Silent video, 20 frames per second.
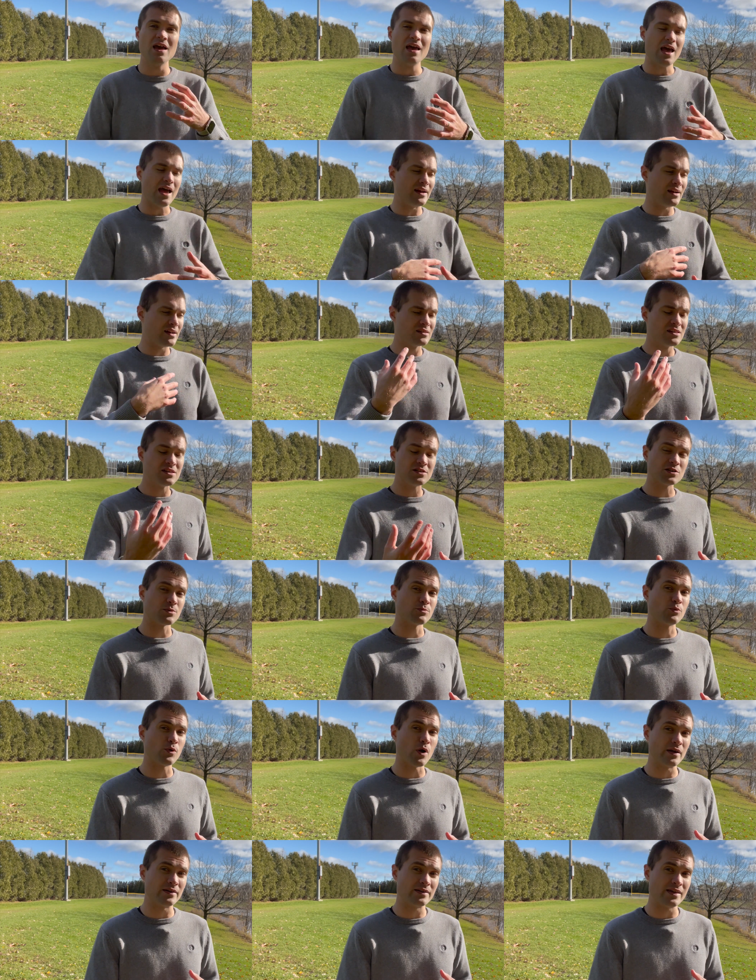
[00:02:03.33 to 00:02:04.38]
and at least our
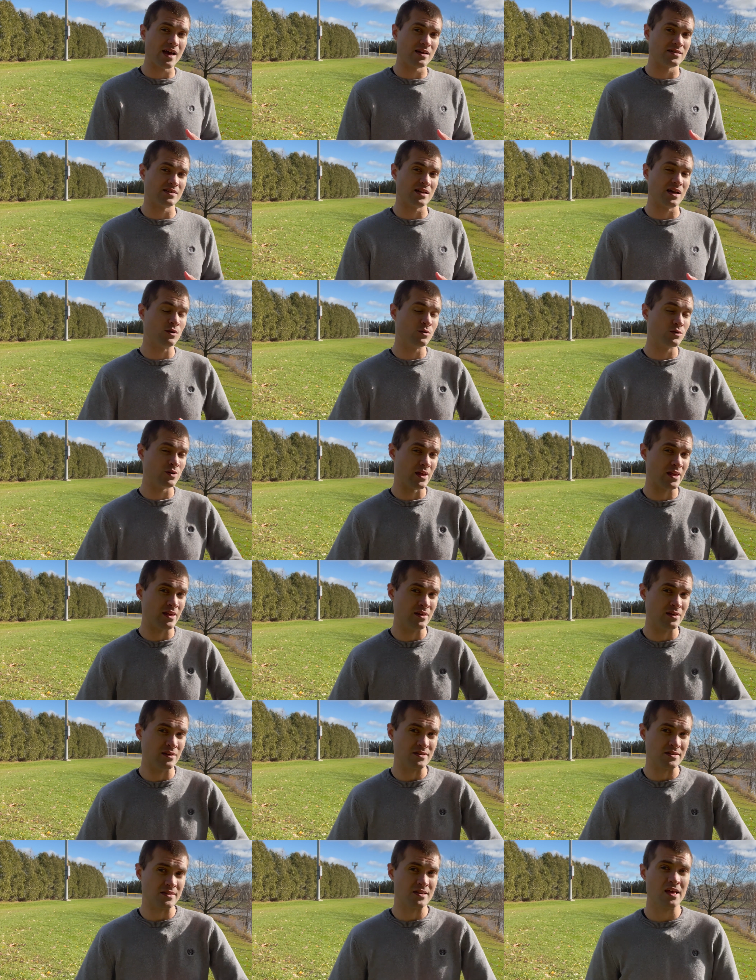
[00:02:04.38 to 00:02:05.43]
broadcast out
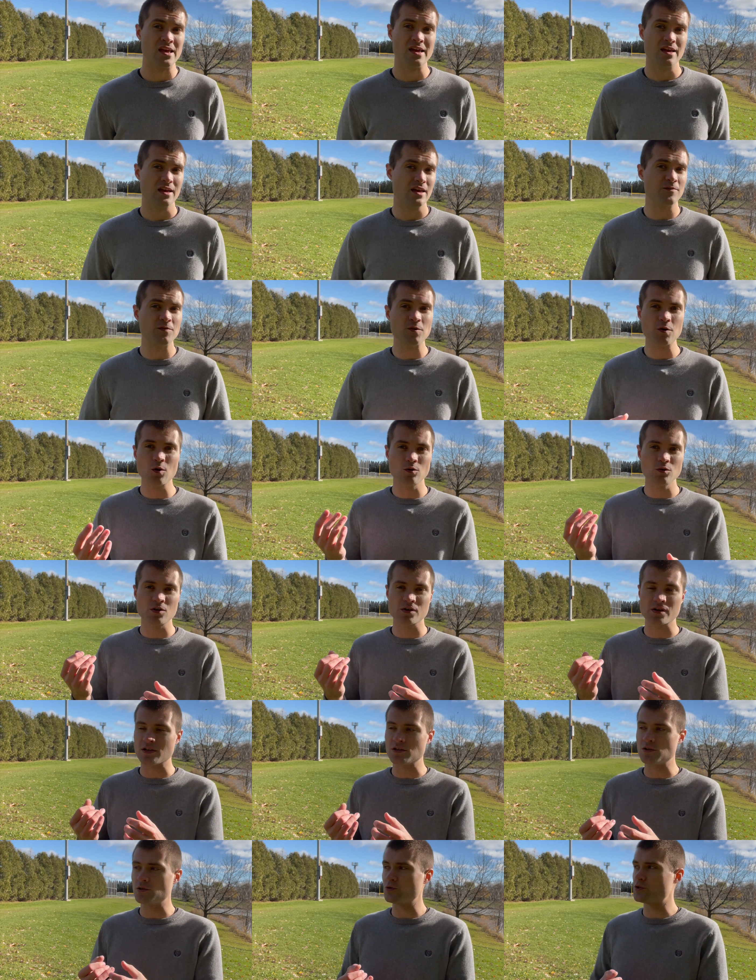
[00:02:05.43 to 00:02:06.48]
is. If you go look
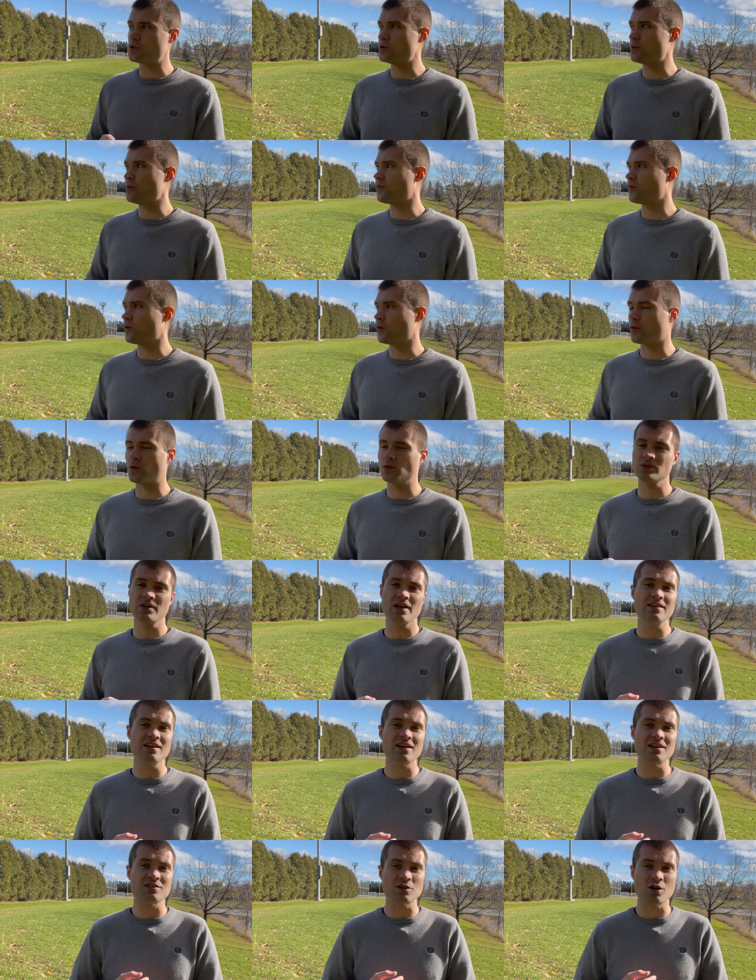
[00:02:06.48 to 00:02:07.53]
on YouTube for late
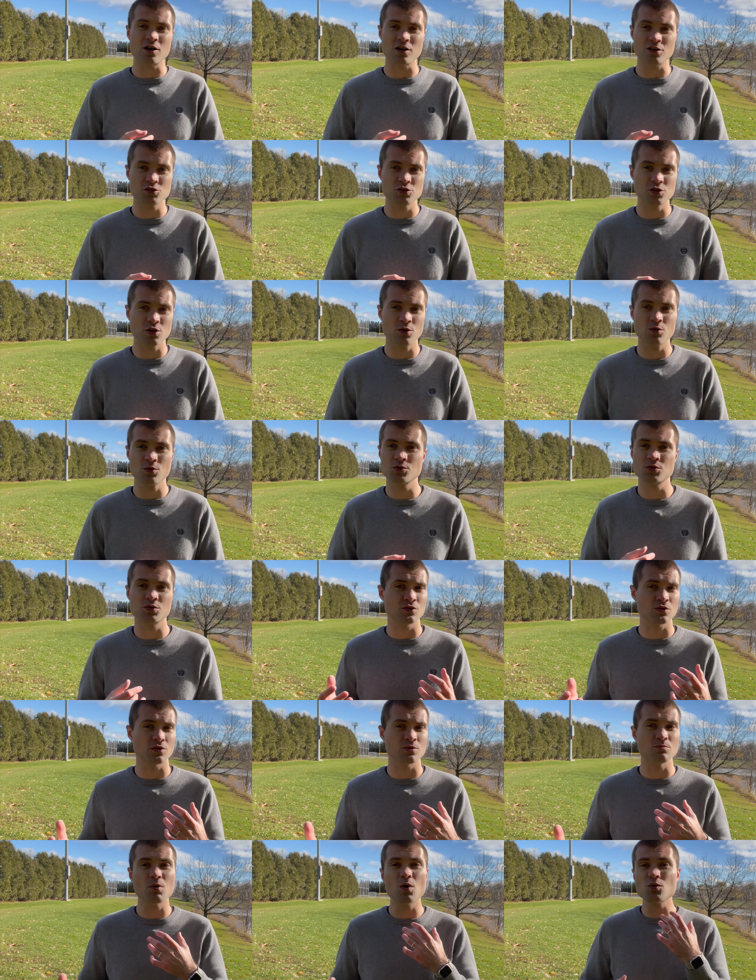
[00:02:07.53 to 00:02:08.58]
night talk shows
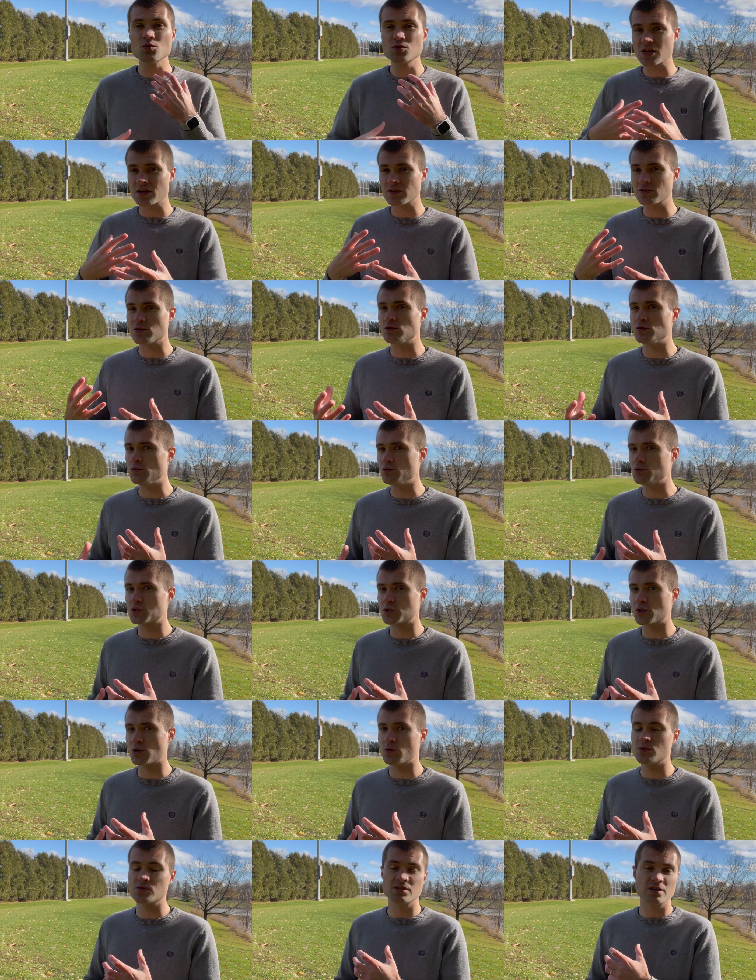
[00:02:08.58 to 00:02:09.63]
or most other news
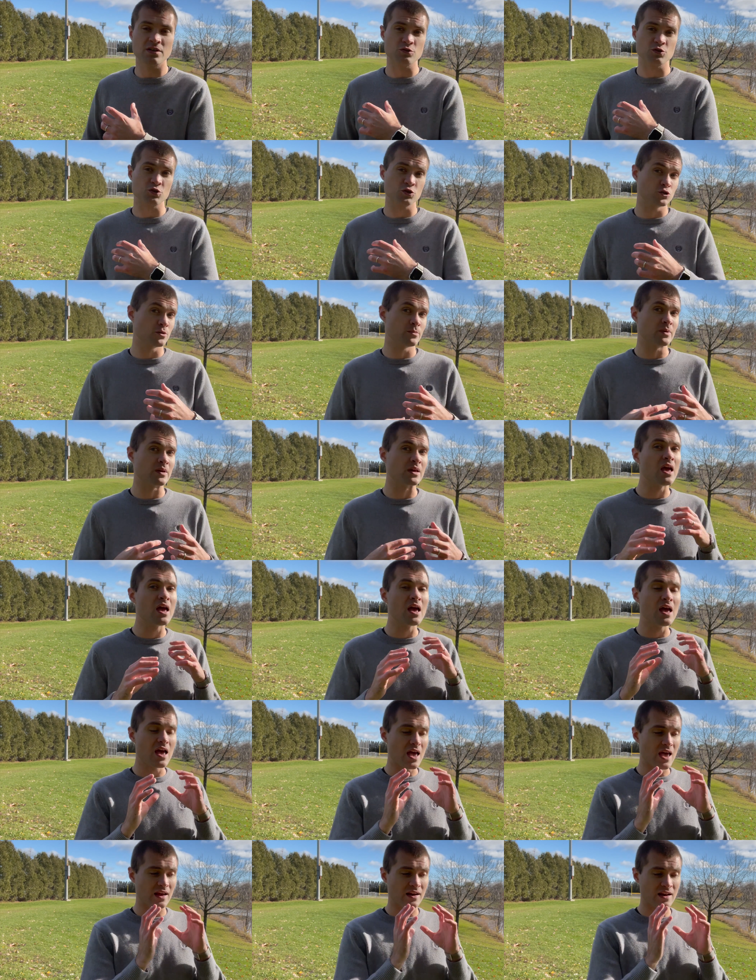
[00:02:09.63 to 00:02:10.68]
shows that are streaming
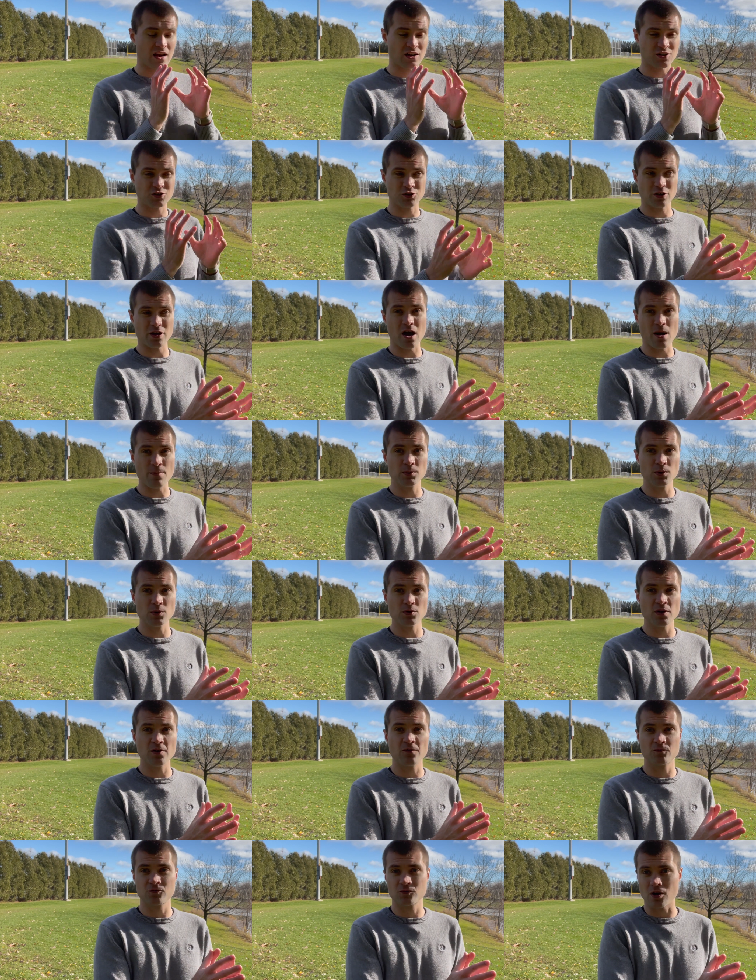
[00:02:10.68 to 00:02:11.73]
and actually
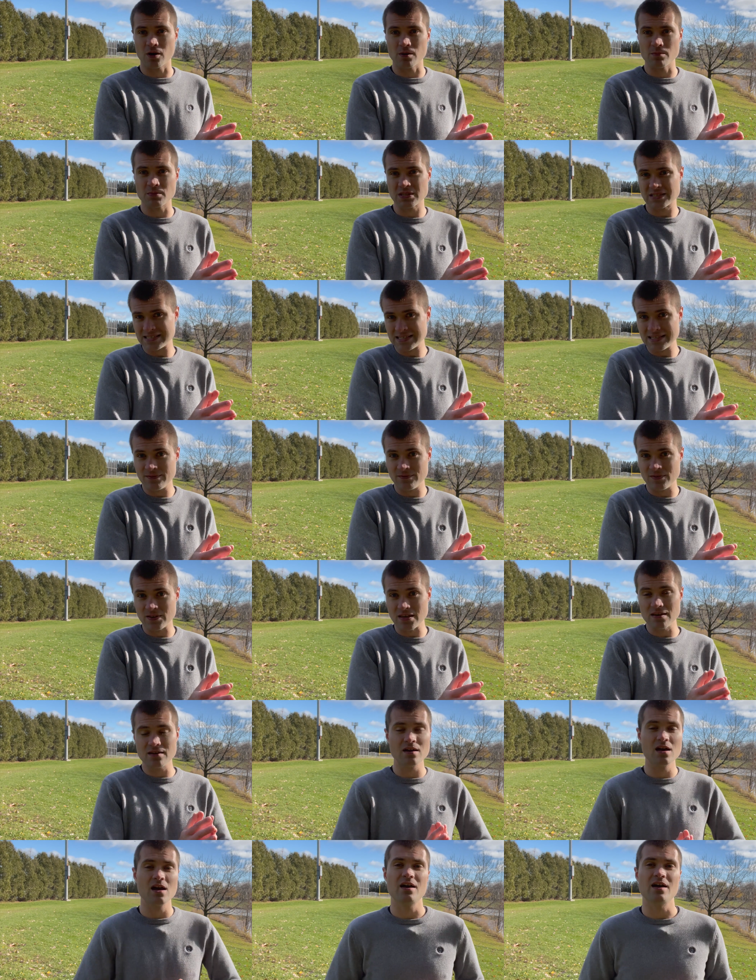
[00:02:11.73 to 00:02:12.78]
uploaded from
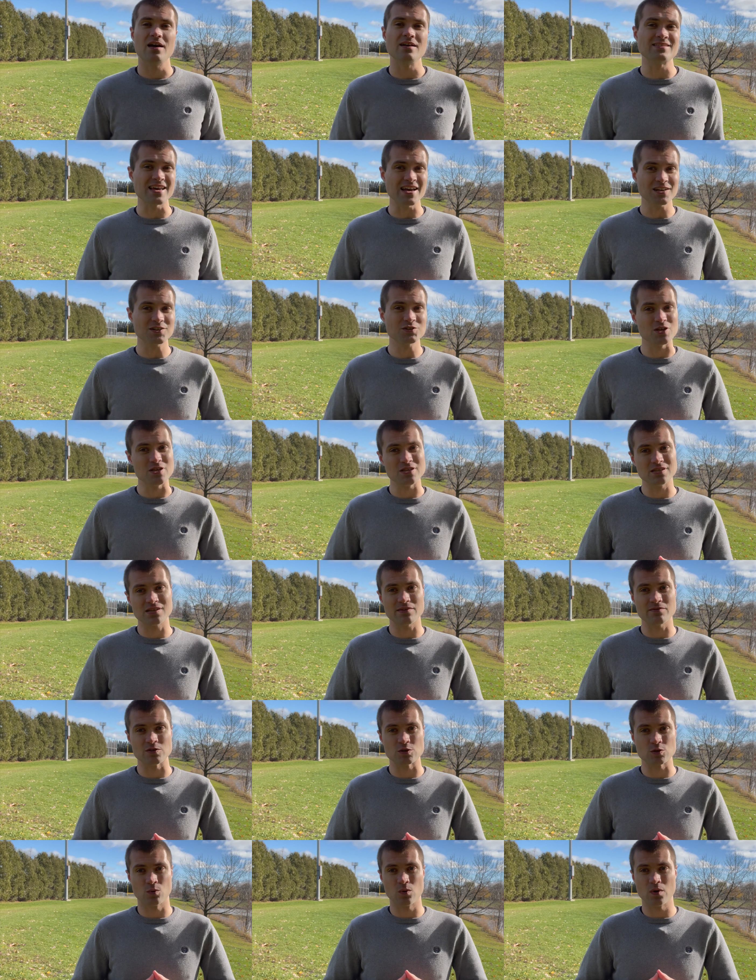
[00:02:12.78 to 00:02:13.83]
TV, it's actually in
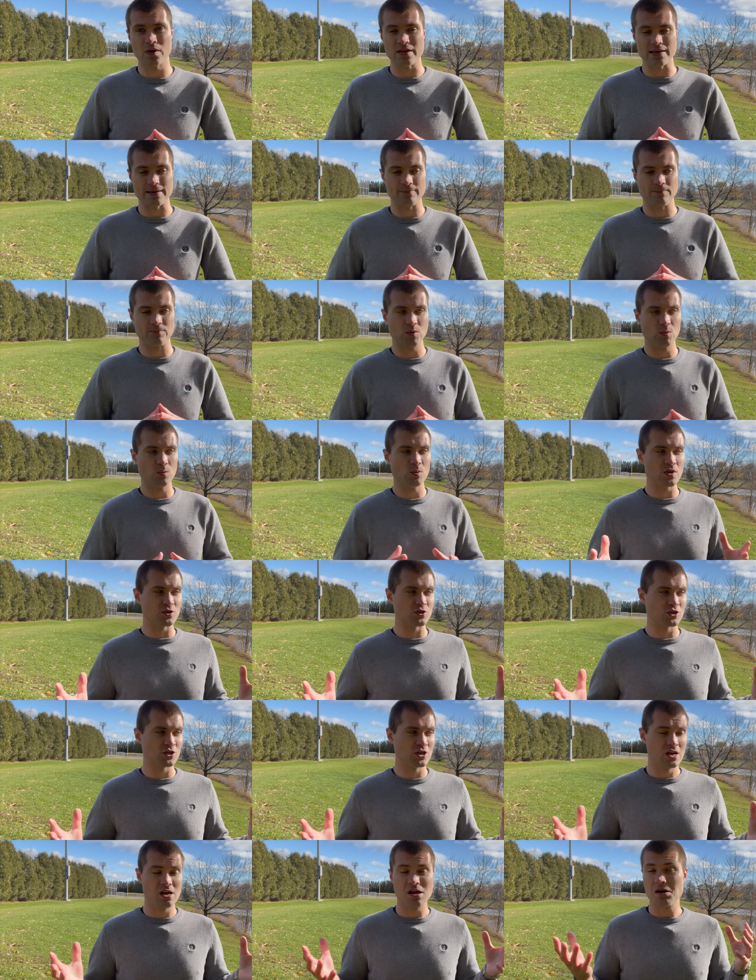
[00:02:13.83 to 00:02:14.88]
720,
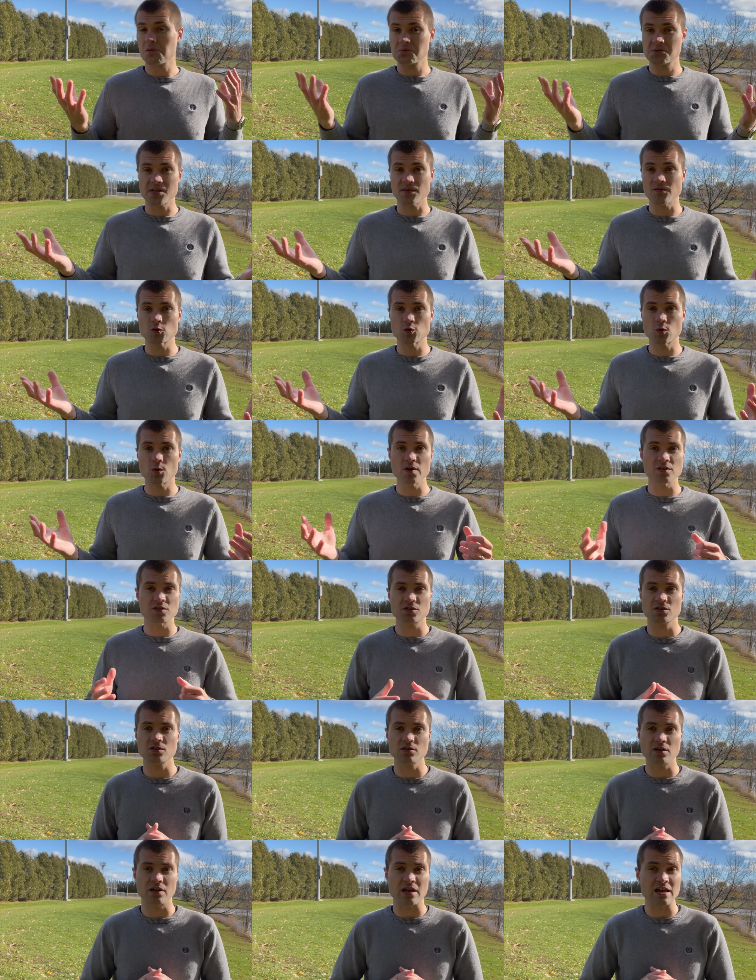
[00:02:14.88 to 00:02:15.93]
which 720 is
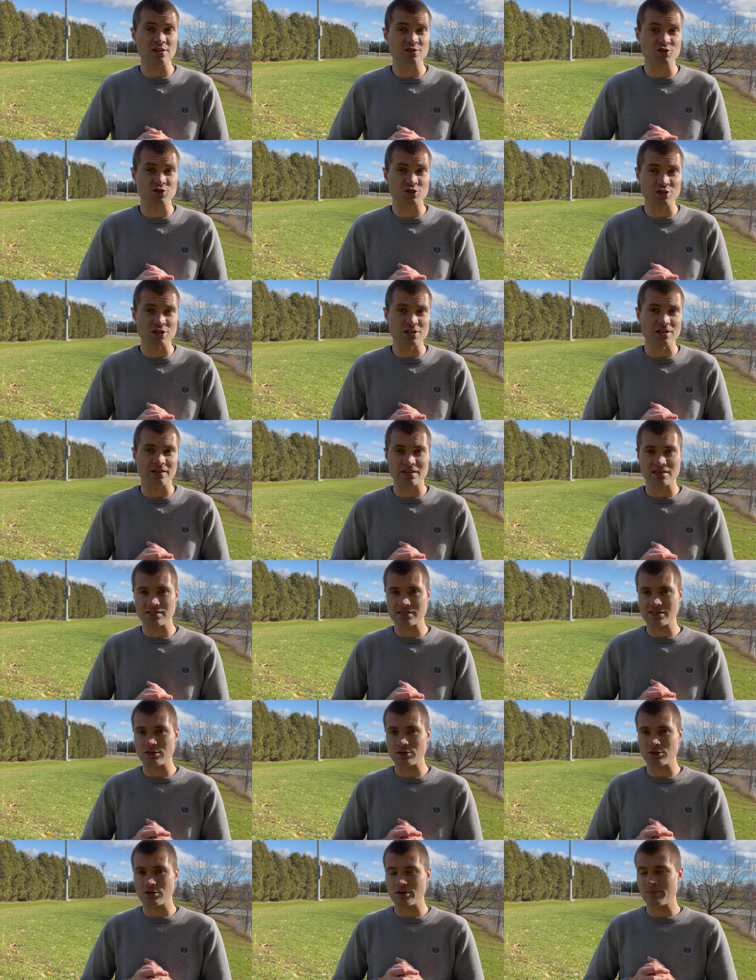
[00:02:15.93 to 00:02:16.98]
still HD
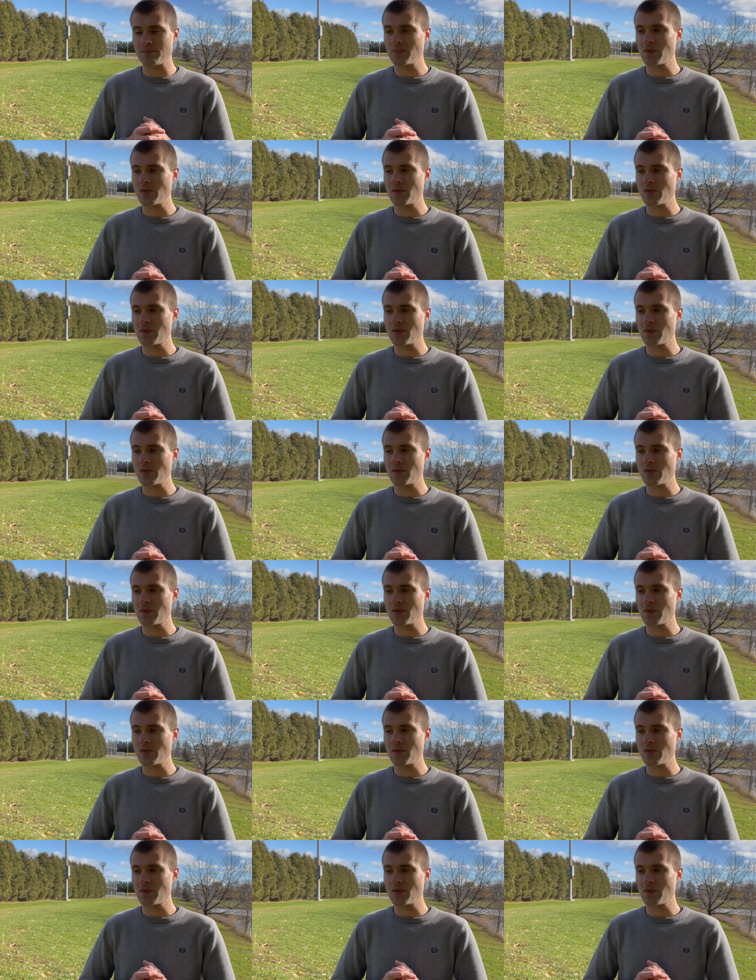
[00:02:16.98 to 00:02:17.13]
considered.